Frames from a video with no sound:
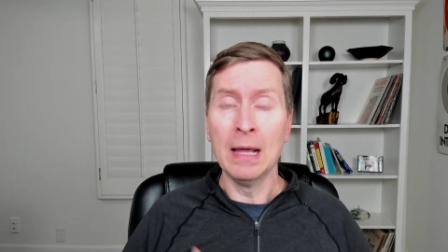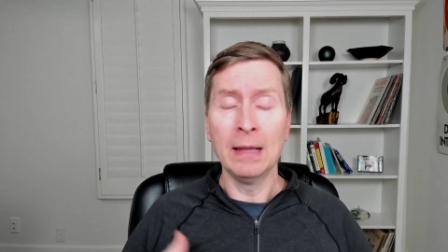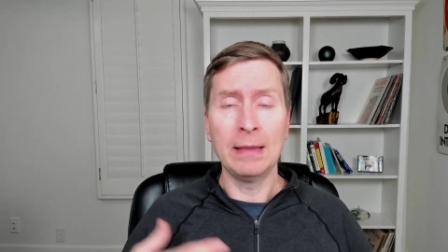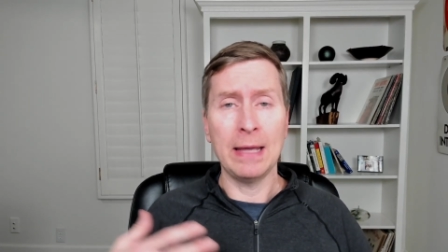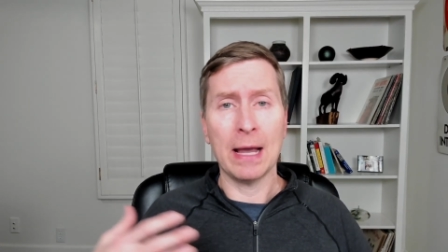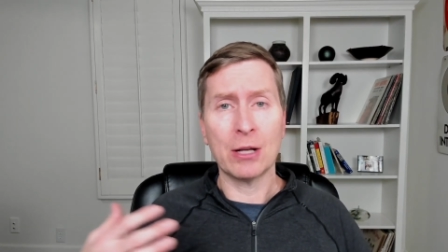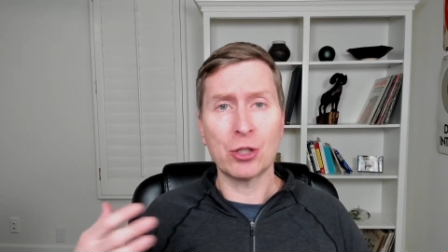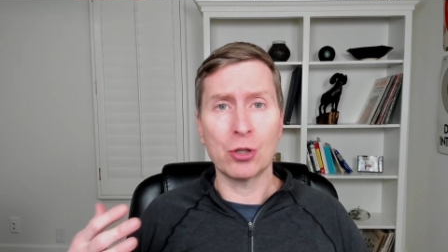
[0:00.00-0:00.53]

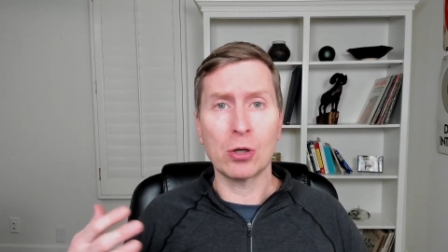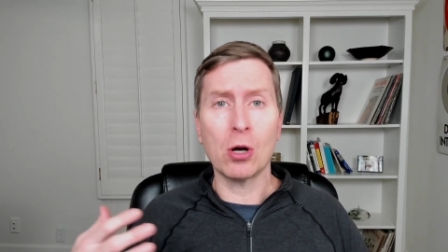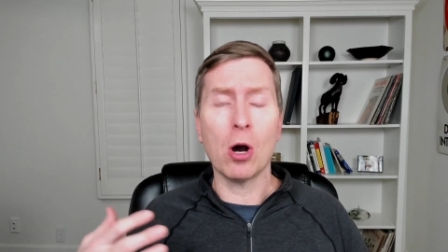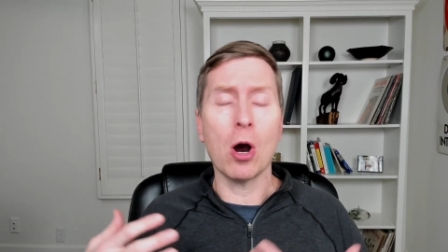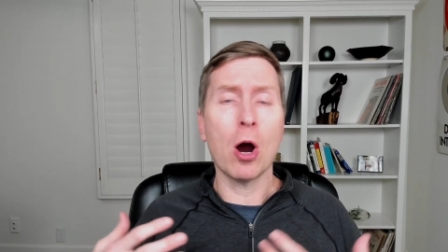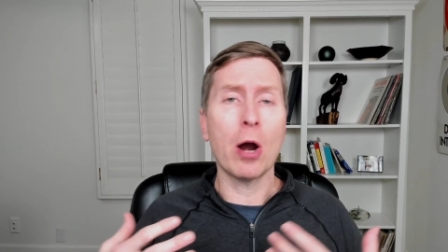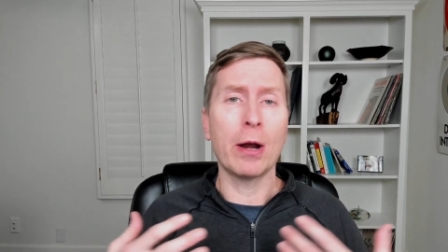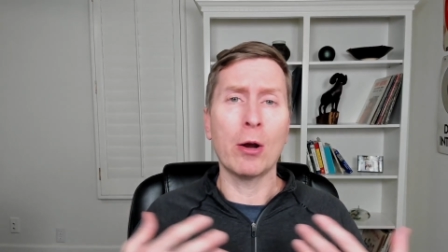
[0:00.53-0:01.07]
the extra
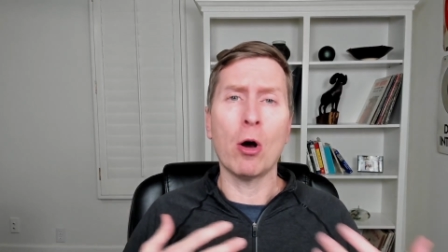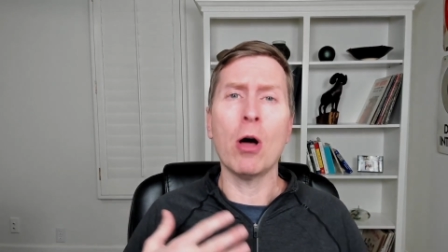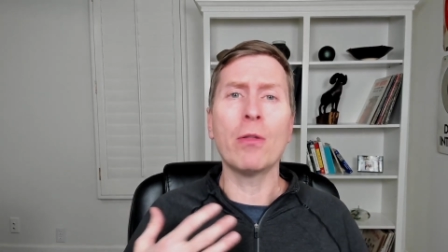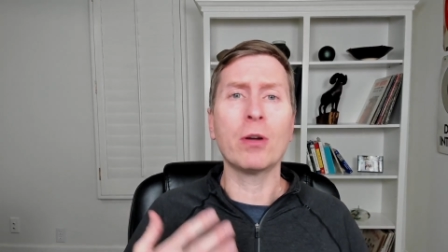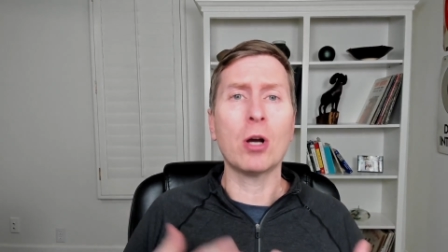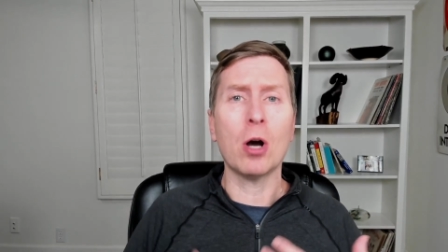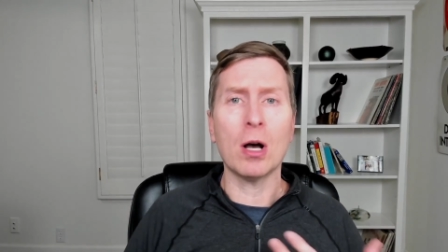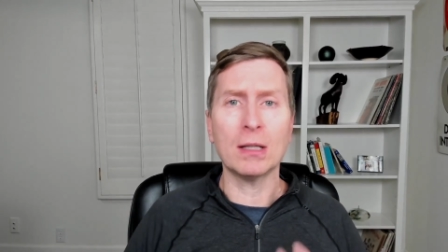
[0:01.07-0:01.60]
card and all the
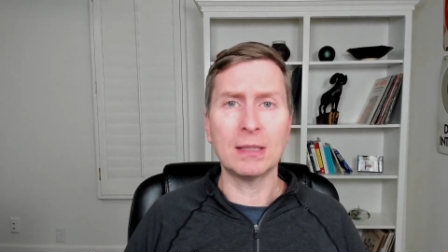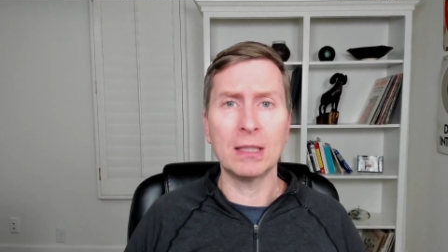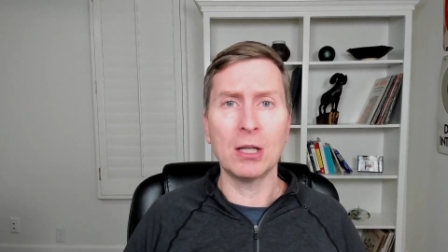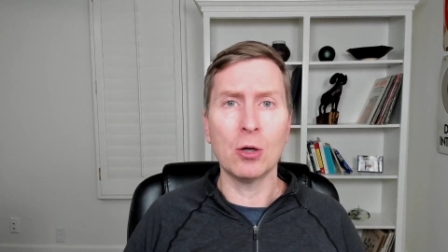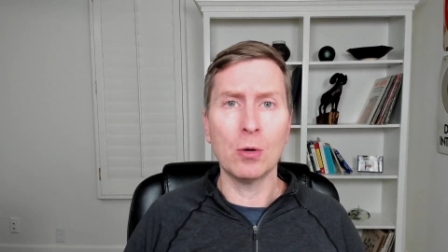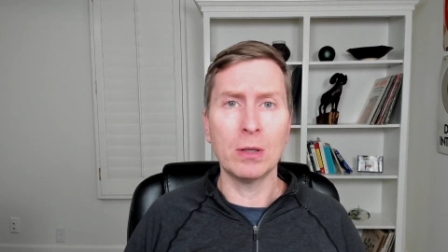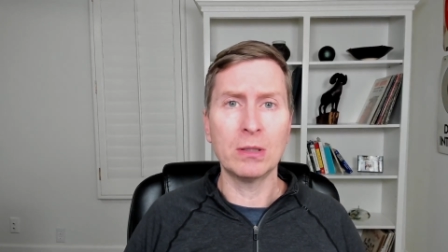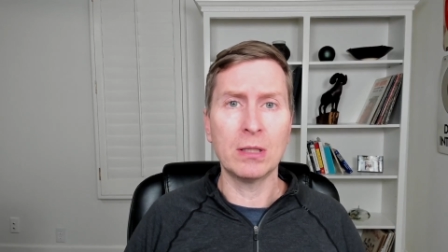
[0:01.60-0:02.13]
costs that
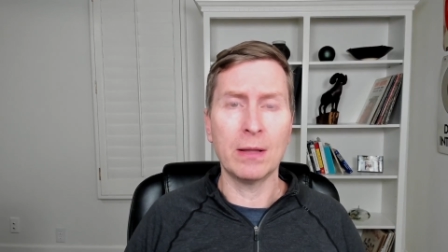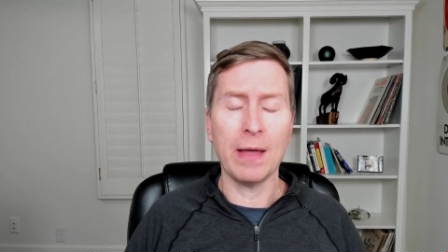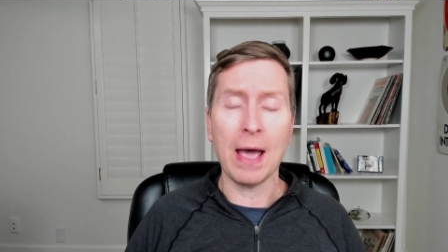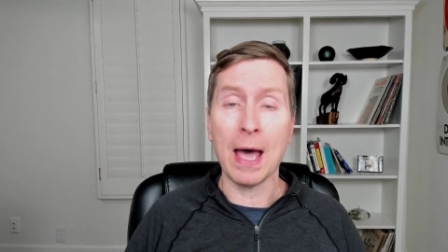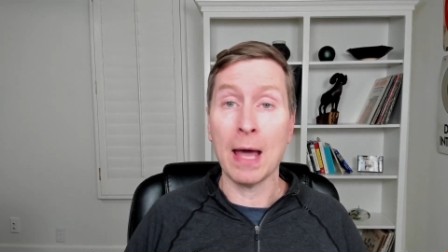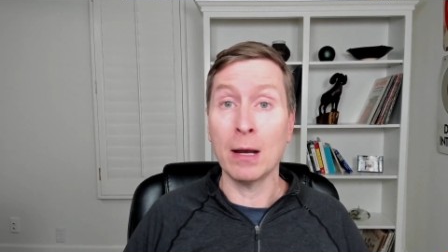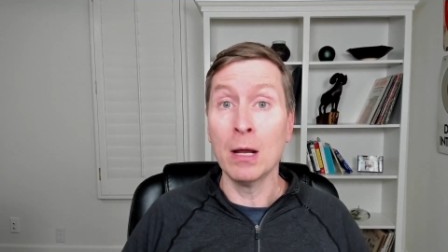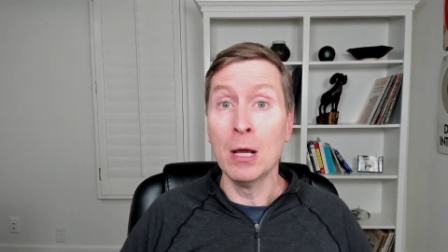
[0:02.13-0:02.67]
go into
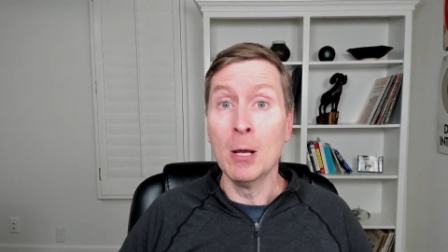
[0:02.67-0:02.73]
that,